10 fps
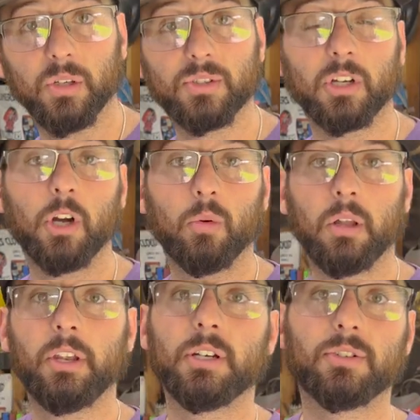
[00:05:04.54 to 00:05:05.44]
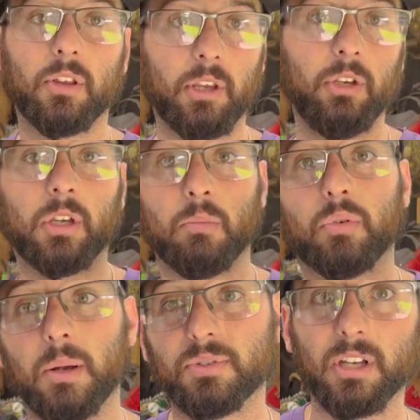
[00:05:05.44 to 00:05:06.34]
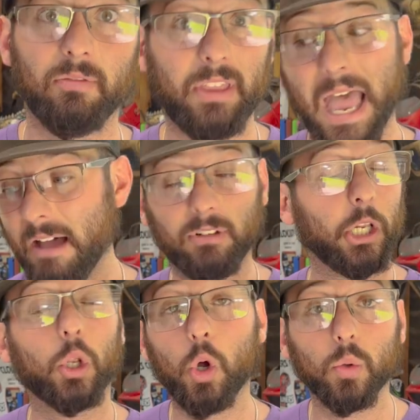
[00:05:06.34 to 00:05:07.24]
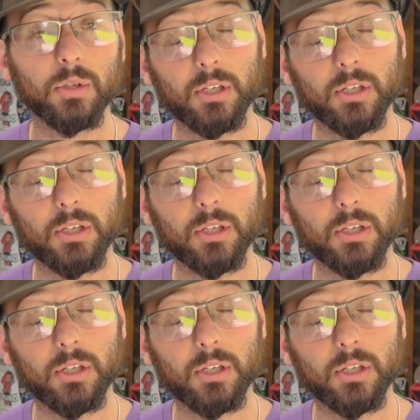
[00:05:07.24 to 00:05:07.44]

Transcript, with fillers: wheels to go on there so that you can prep stuff to have little holes.